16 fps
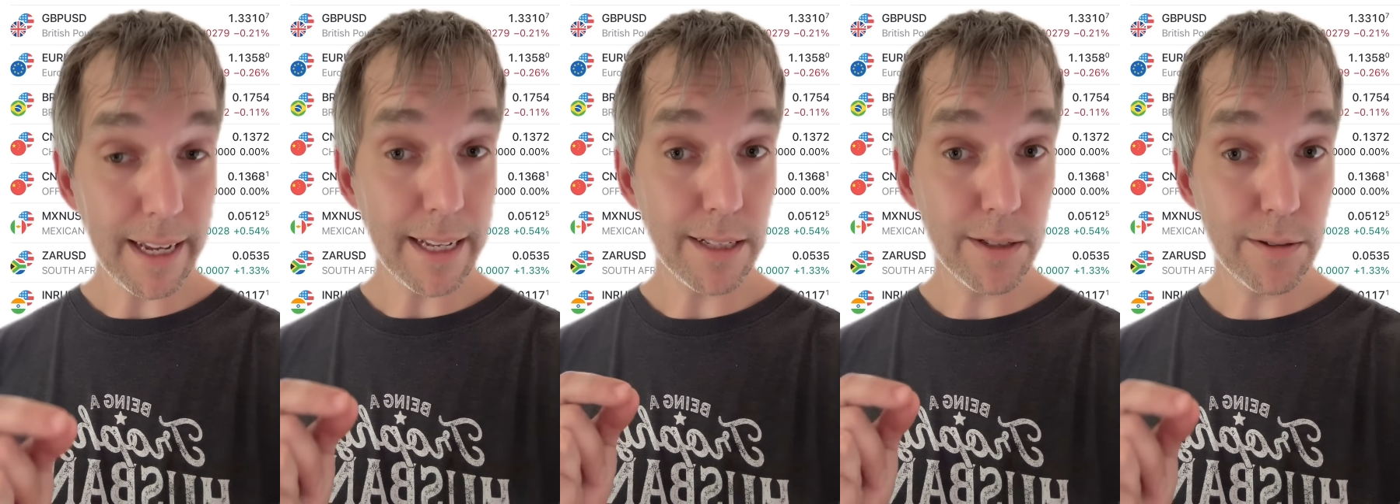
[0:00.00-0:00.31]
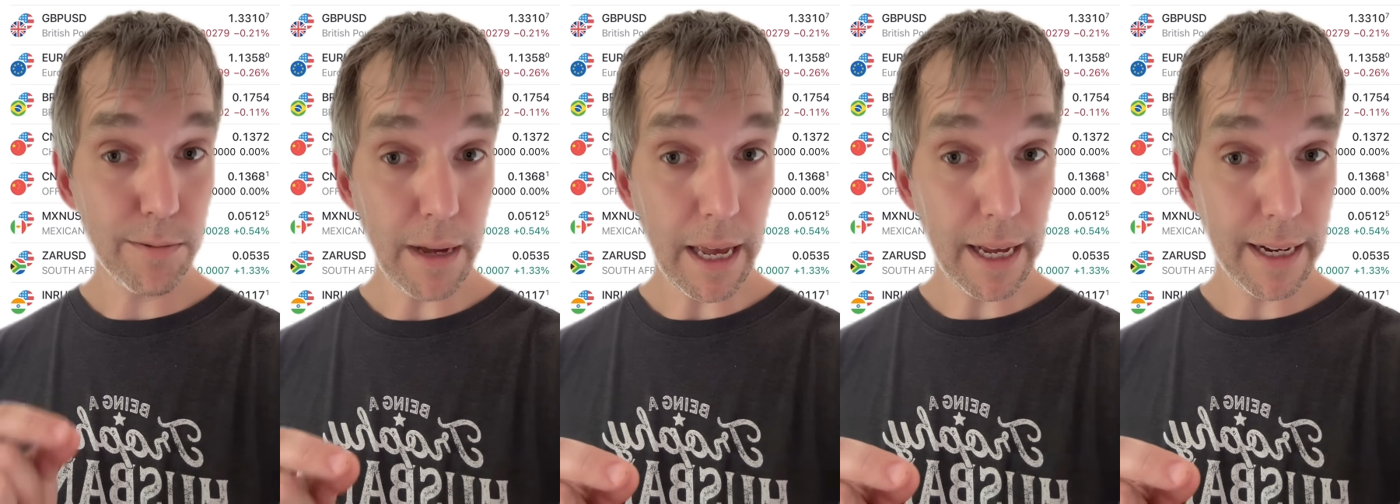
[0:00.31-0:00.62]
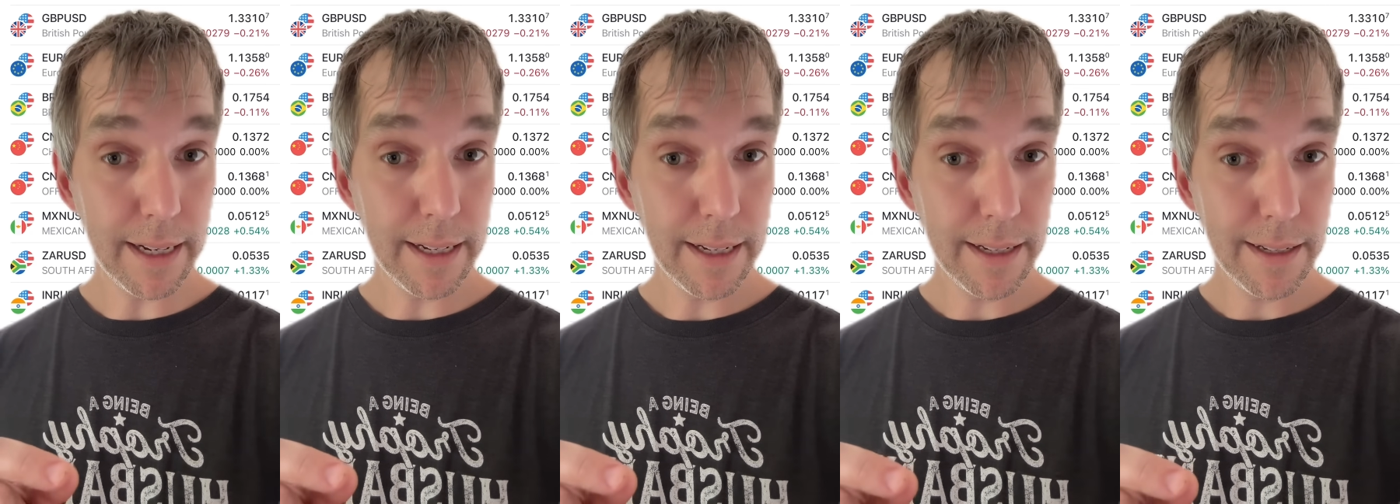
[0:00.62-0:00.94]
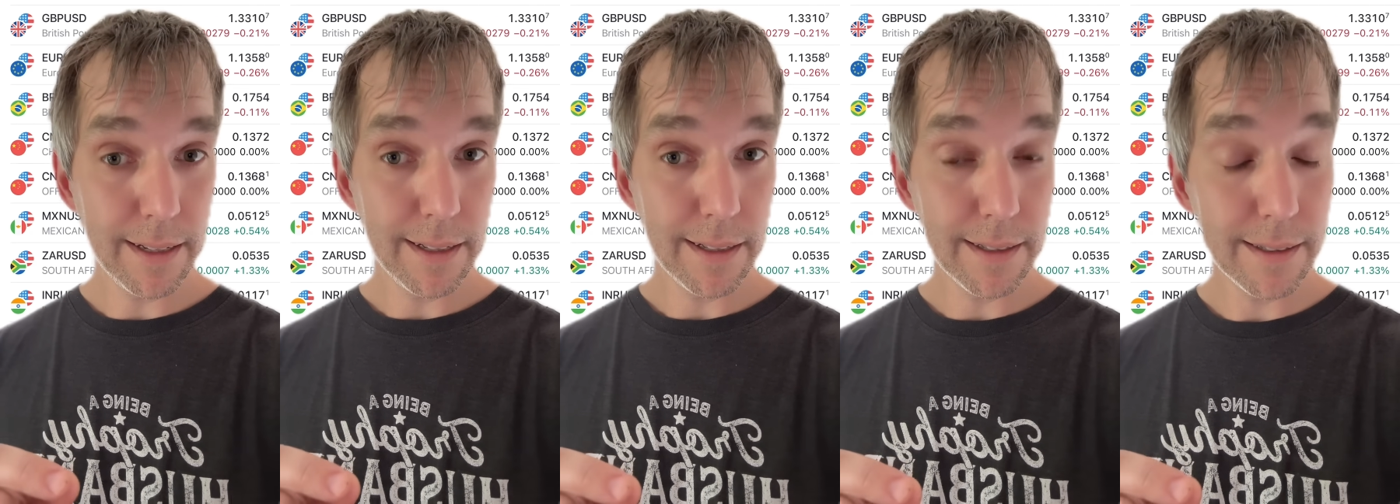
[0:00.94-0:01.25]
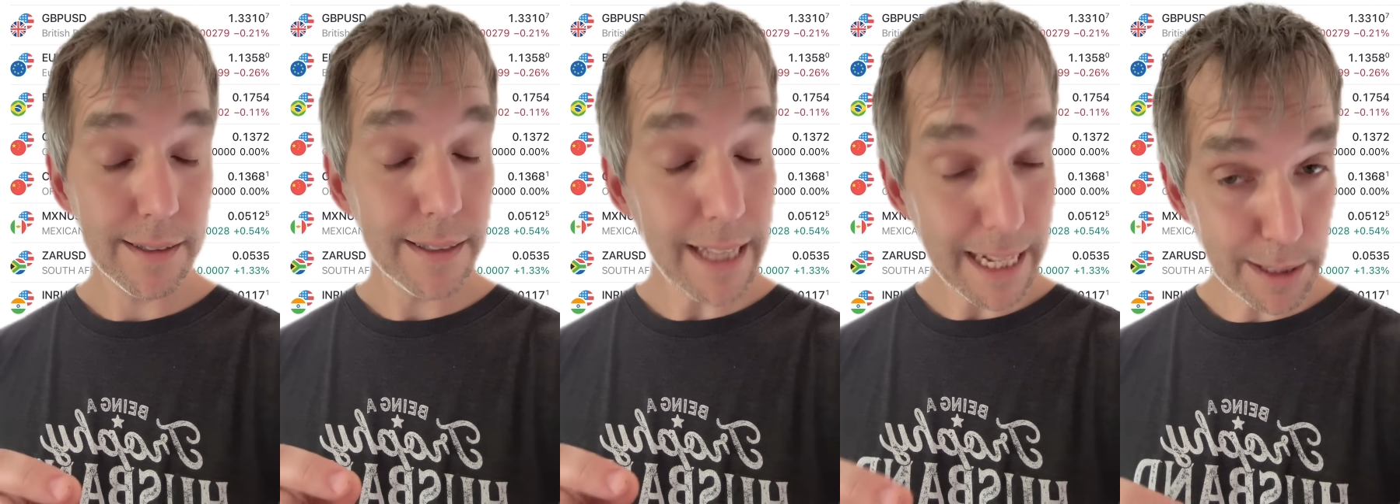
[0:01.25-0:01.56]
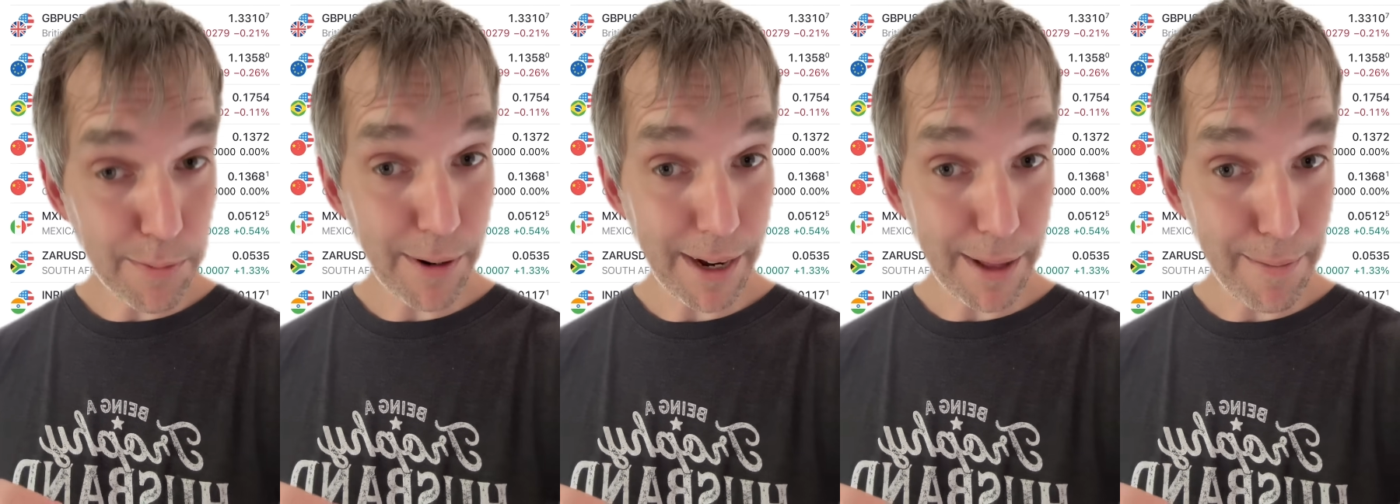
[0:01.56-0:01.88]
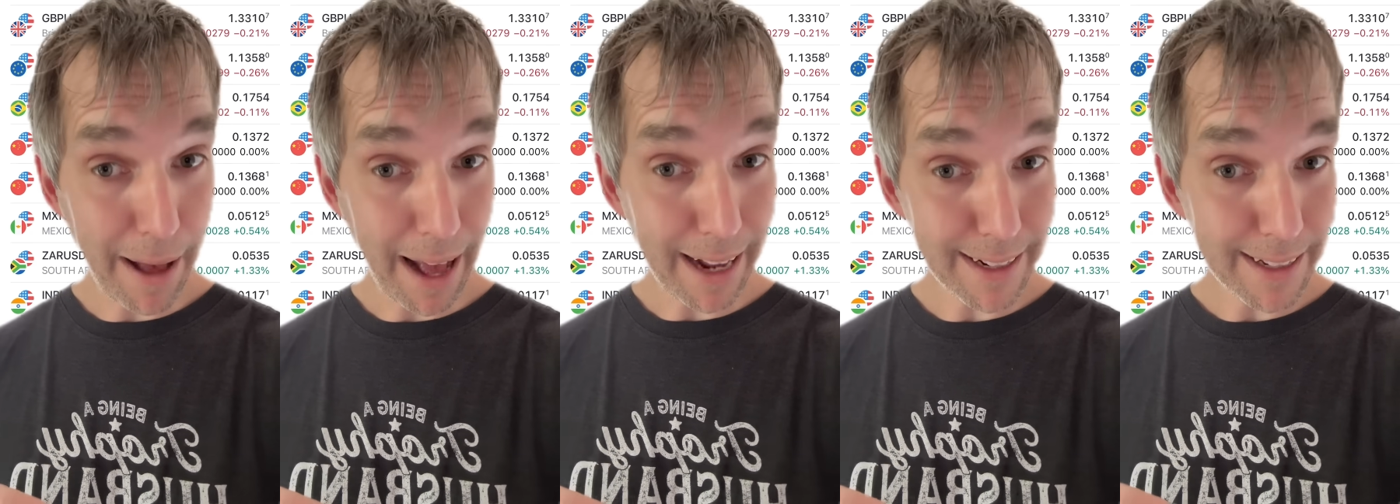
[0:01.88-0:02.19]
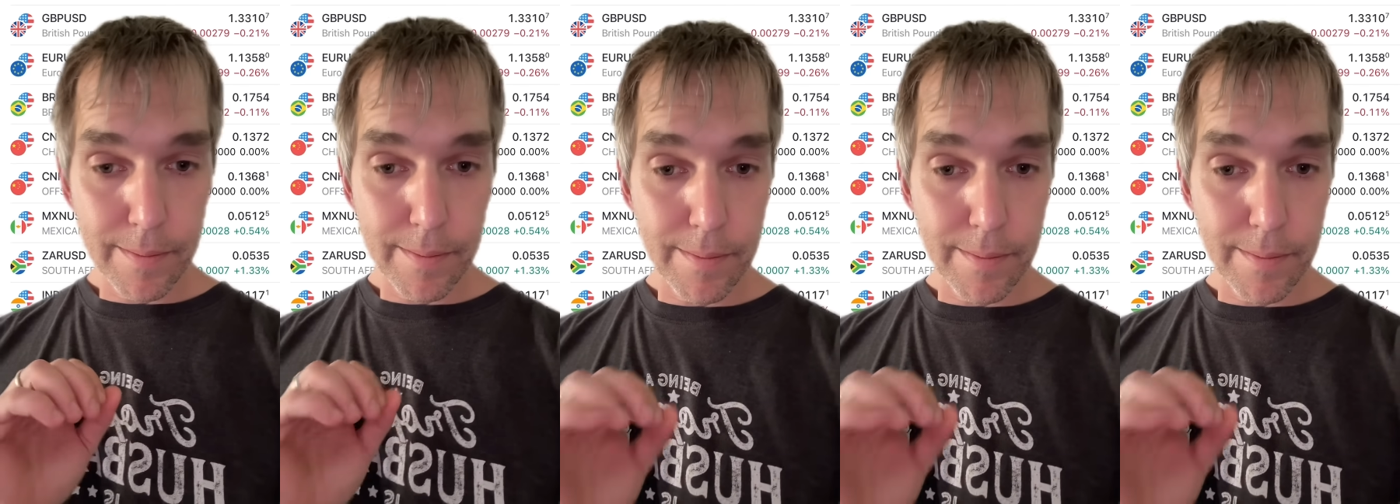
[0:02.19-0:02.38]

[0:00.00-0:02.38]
is weak, that's pretty bad.